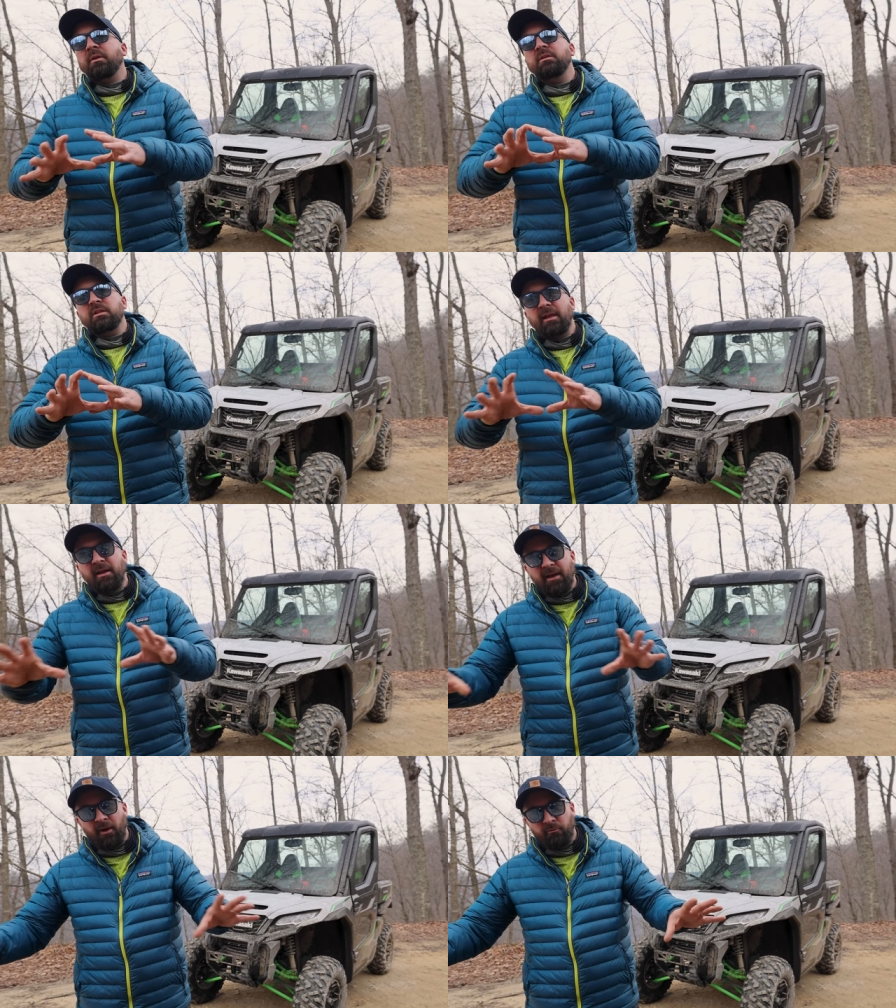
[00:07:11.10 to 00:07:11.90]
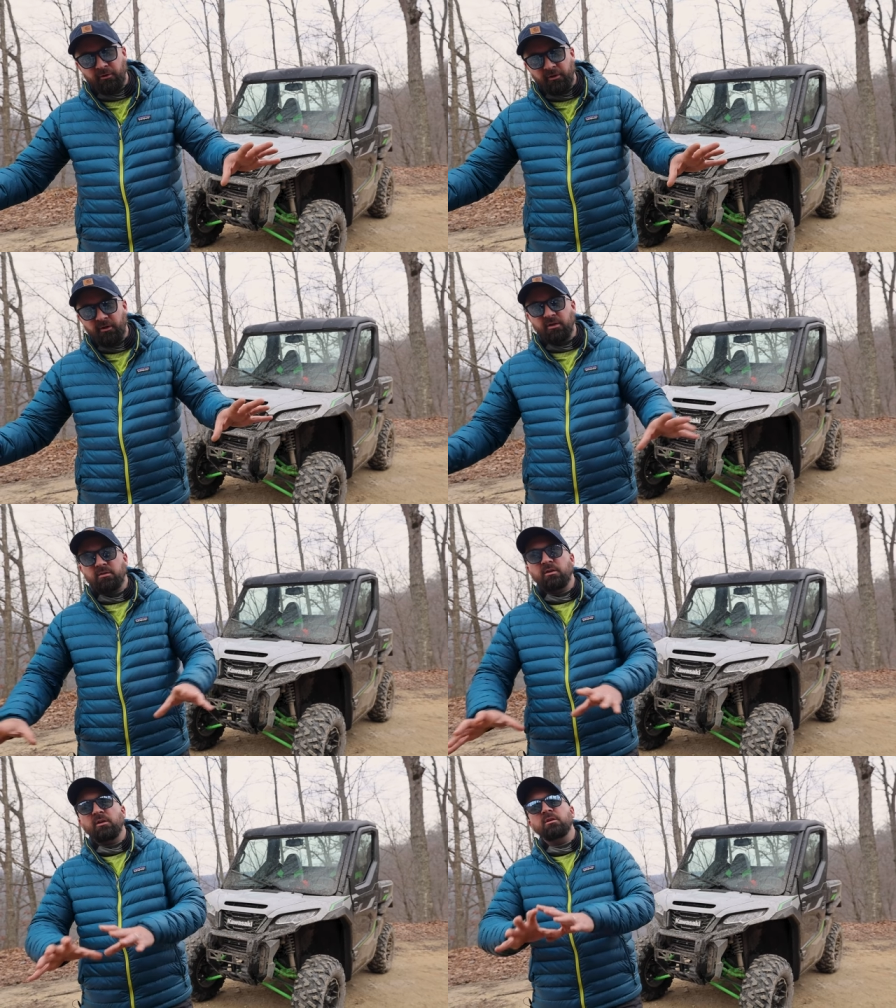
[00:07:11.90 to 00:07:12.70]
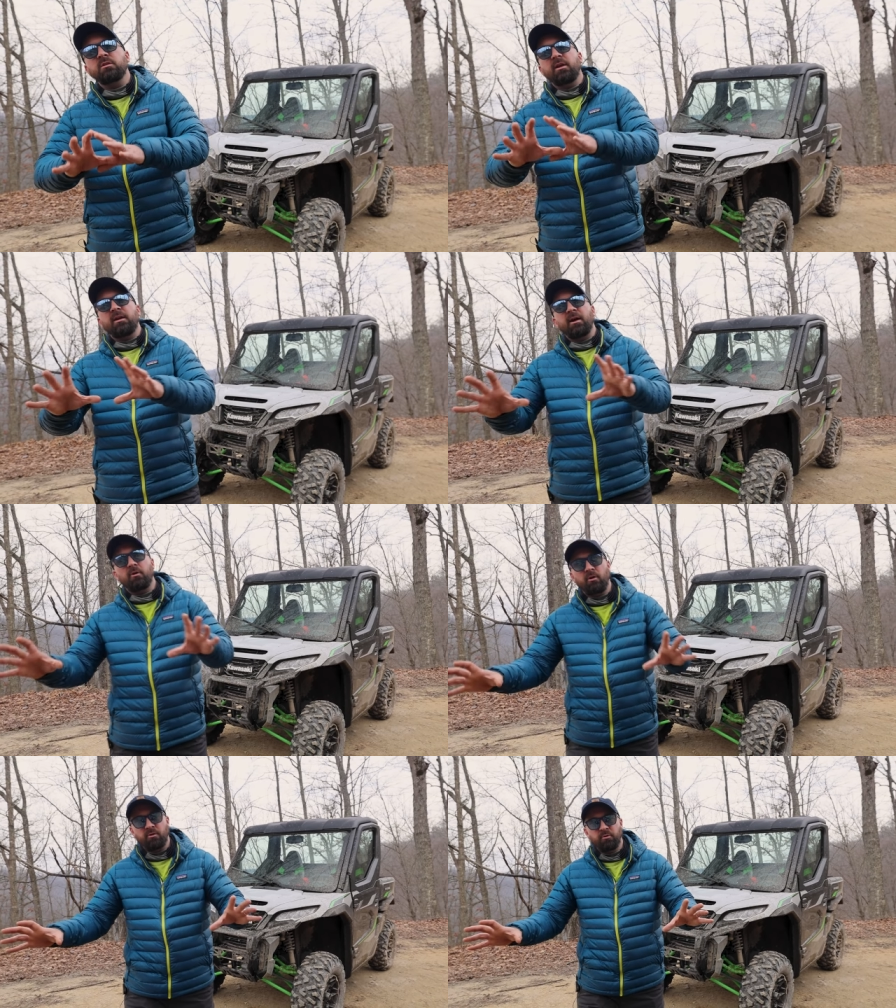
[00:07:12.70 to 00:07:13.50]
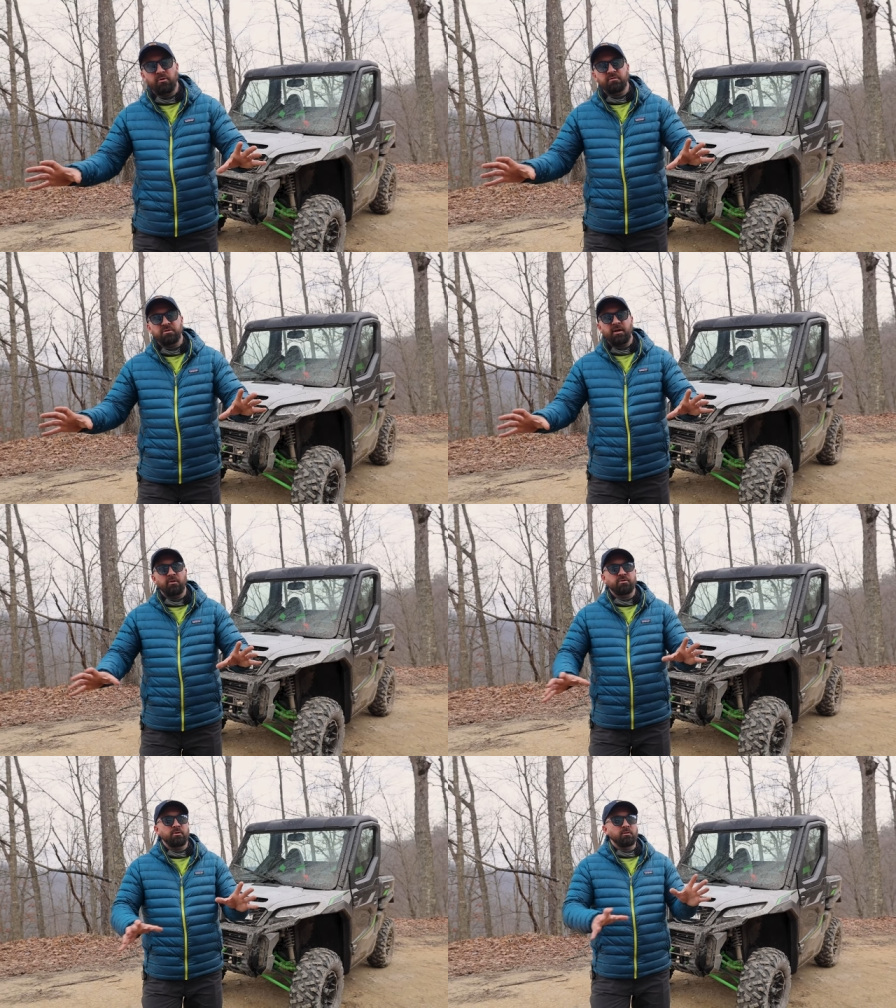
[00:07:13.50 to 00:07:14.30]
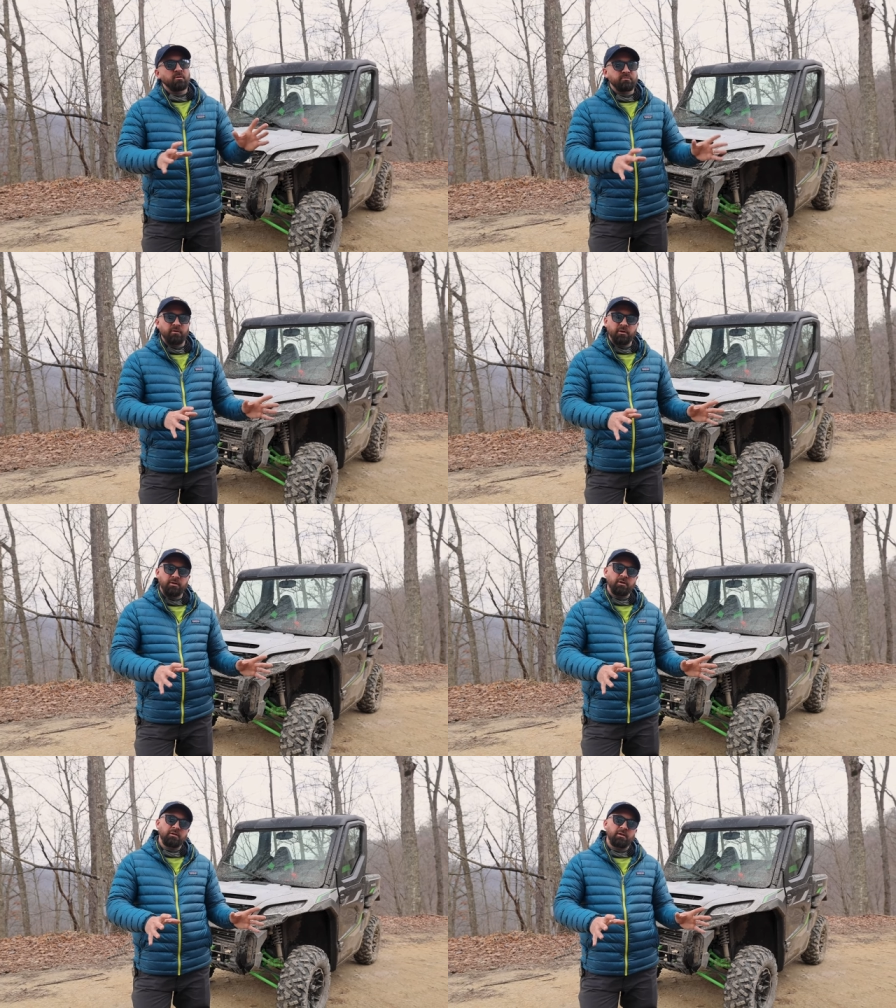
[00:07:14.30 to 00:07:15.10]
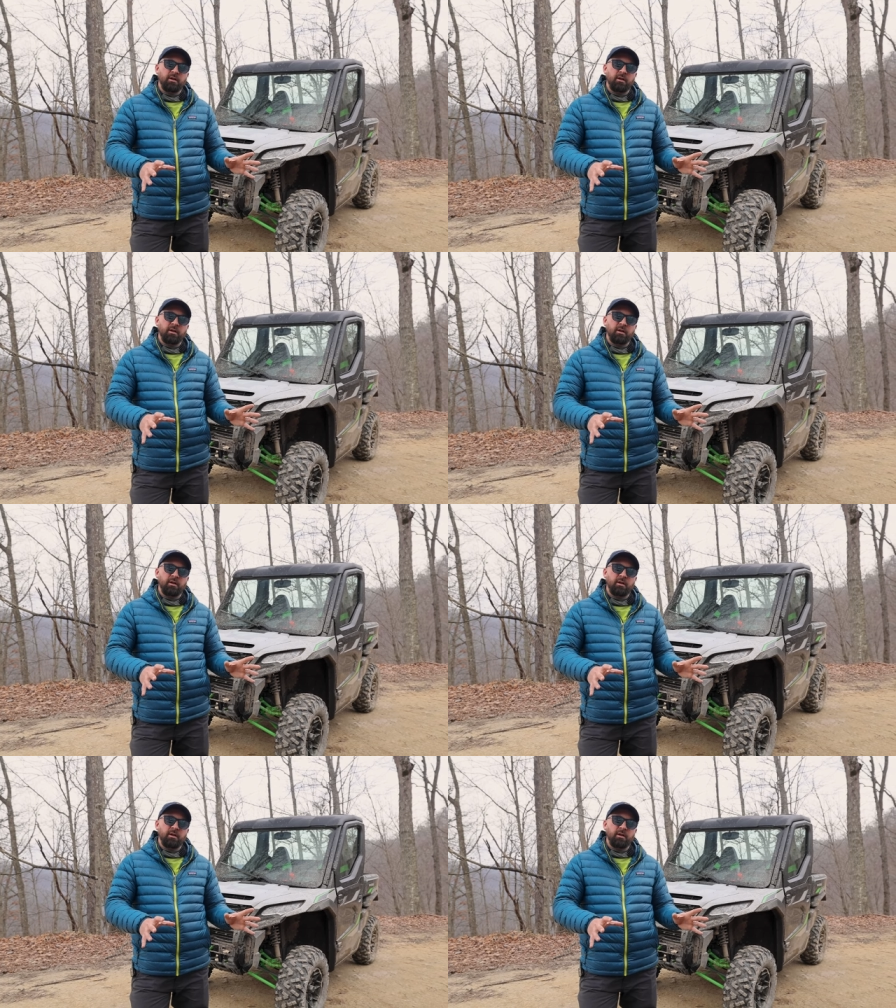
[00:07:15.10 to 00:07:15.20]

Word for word: but it's laid out really nicely. It is laid out automotive style, so it looks very good in